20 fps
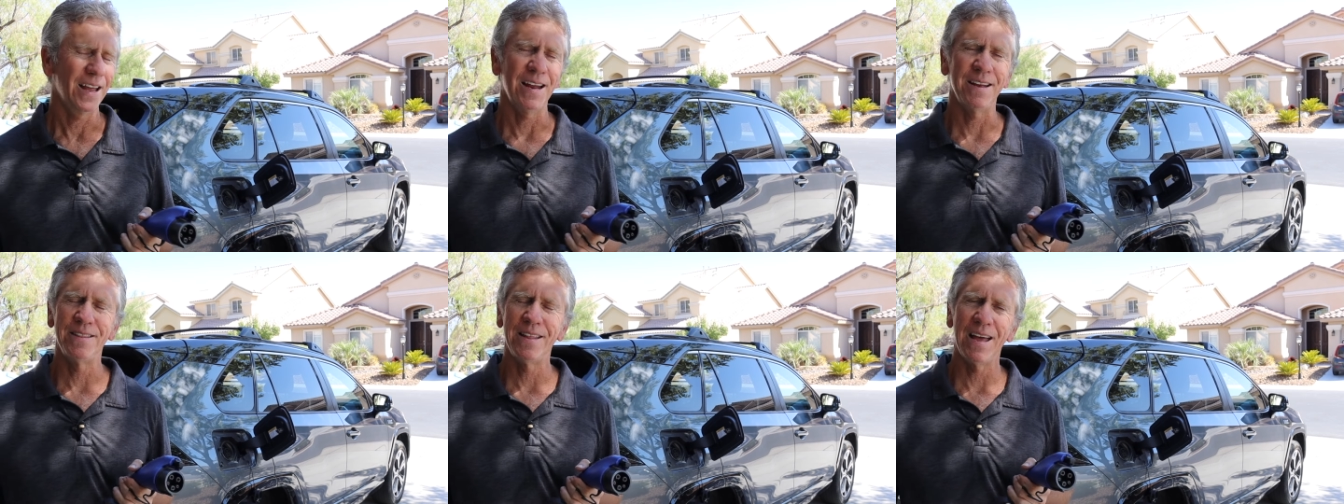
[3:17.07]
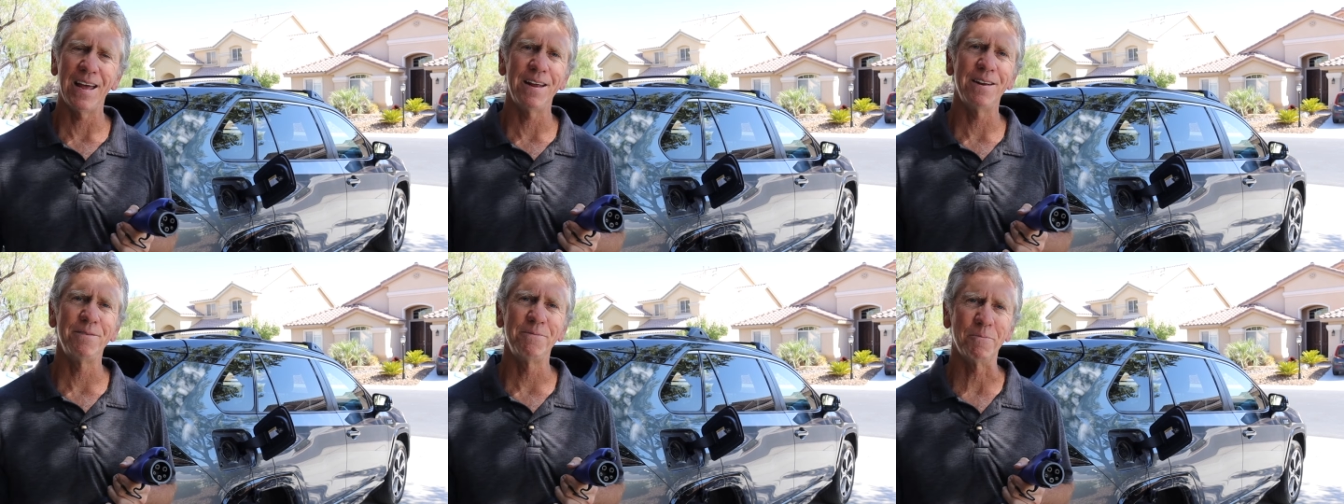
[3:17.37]
And
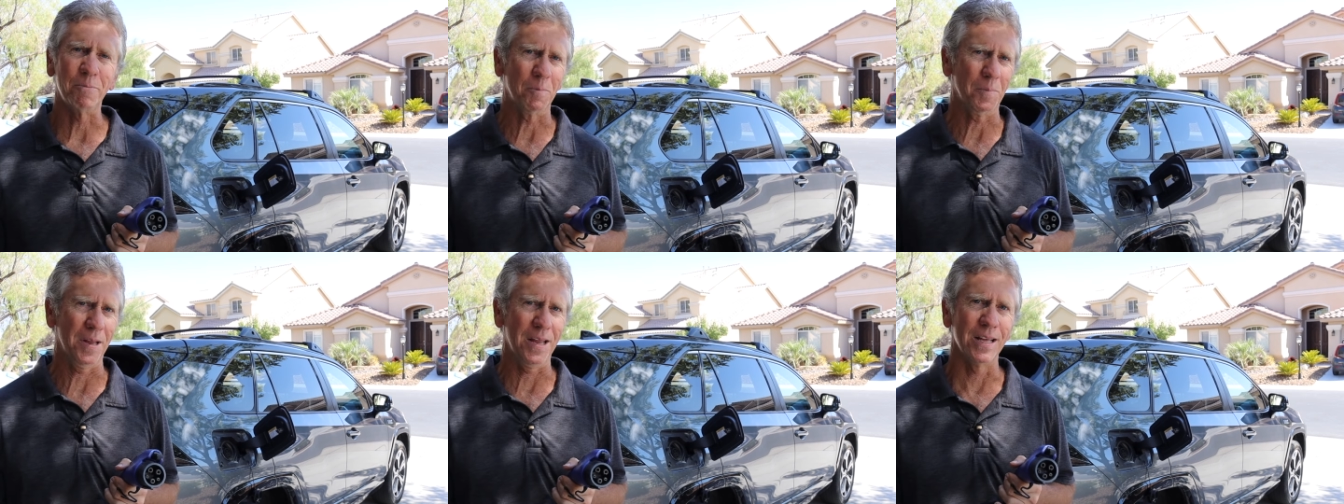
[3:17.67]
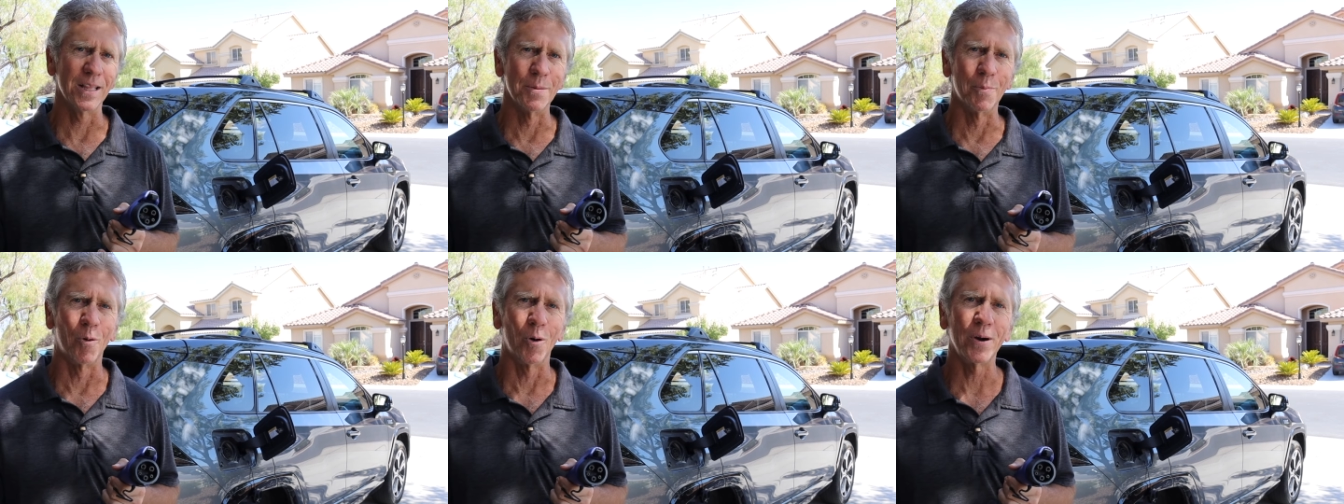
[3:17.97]
then
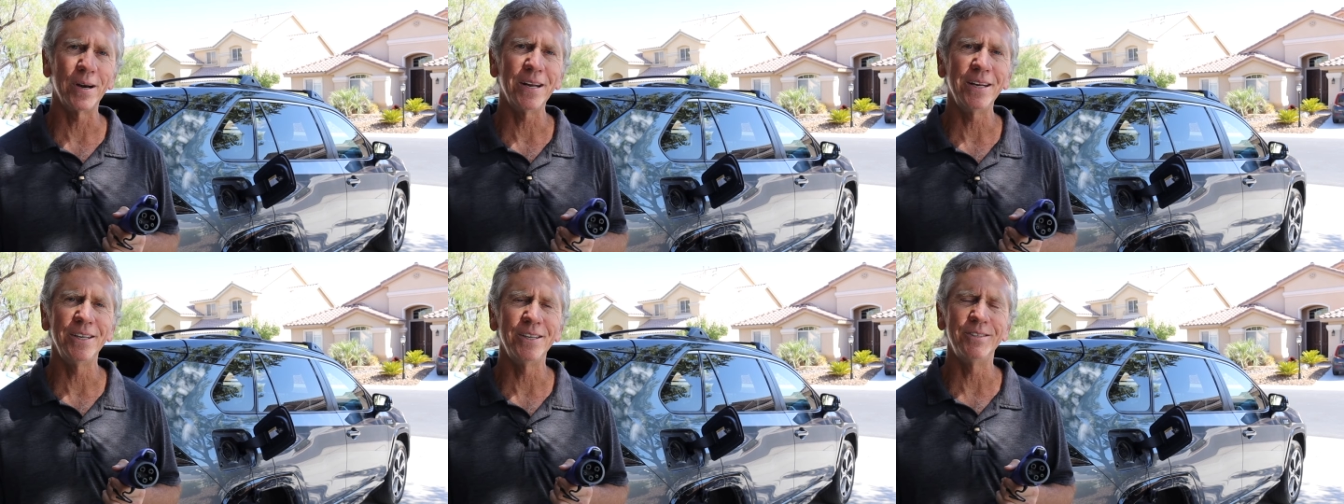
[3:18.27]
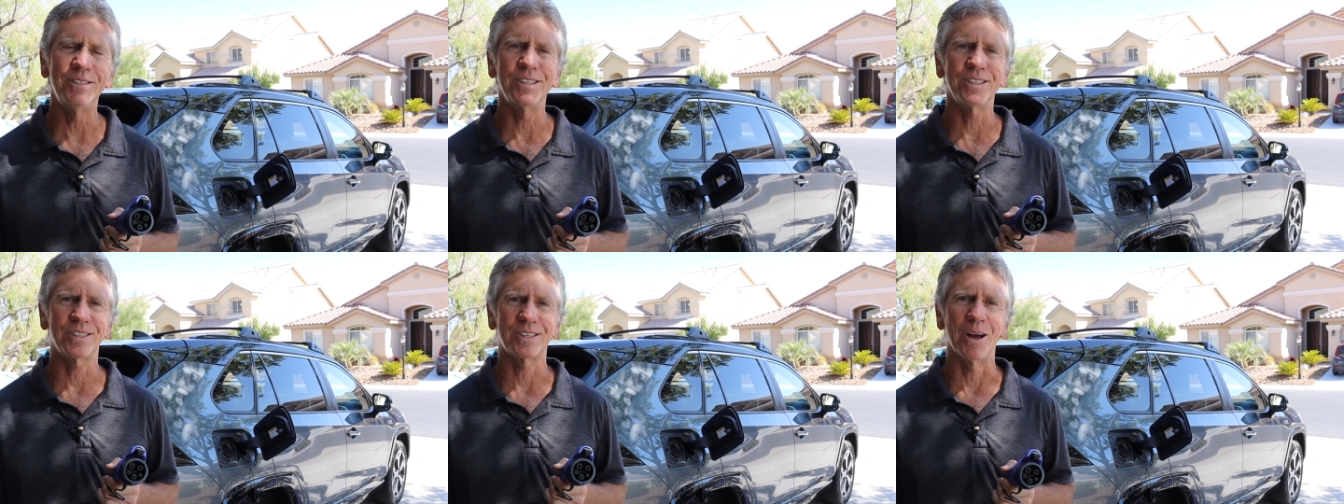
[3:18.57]
in the morning,
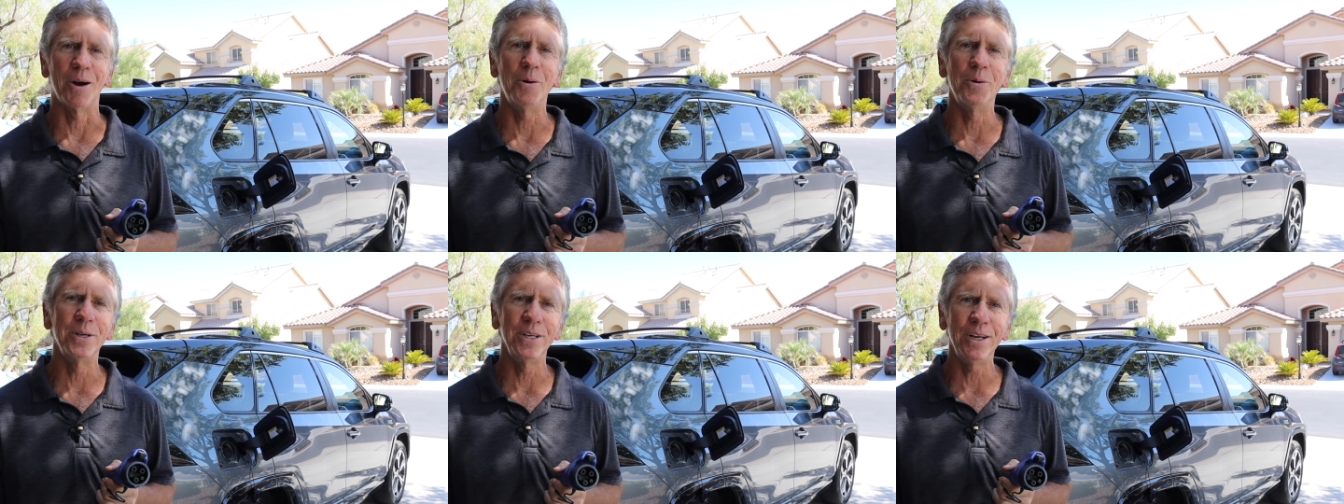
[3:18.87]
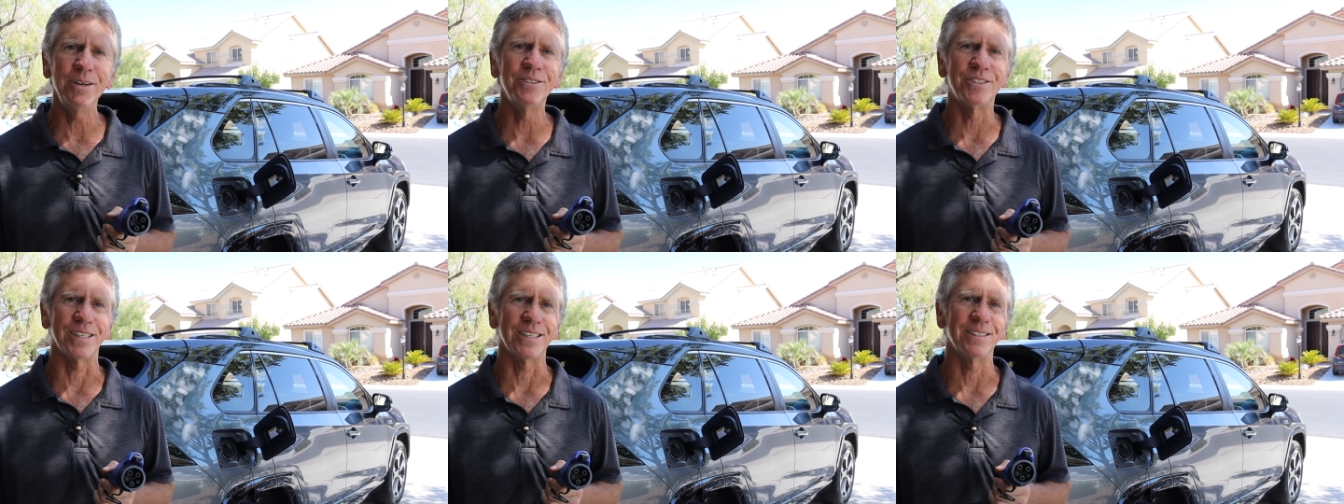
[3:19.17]
you just go and
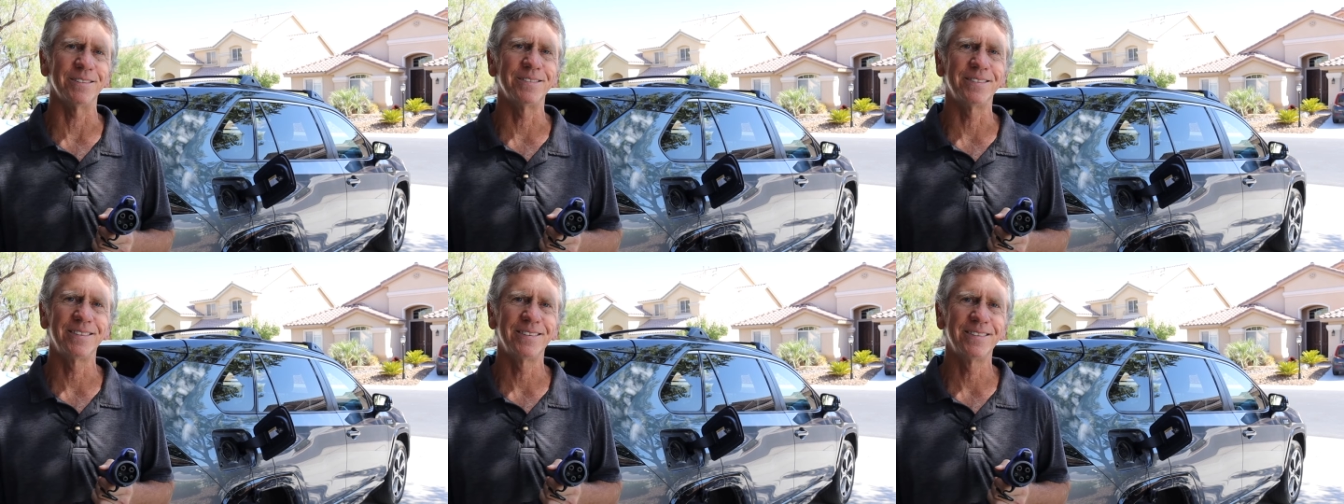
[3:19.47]
use it.